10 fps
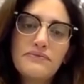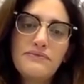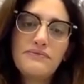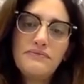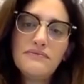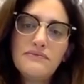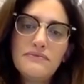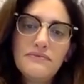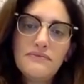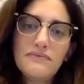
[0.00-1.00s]

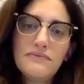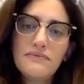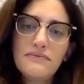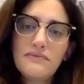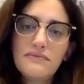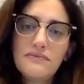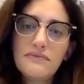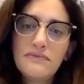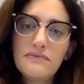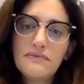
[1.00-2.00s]

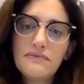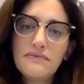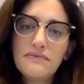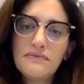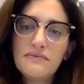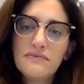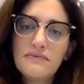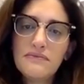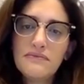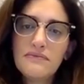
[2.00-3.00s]

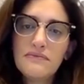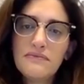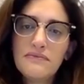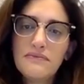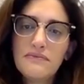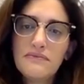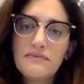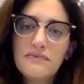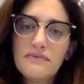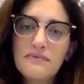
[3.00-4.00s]

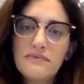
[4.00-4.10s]
(silent)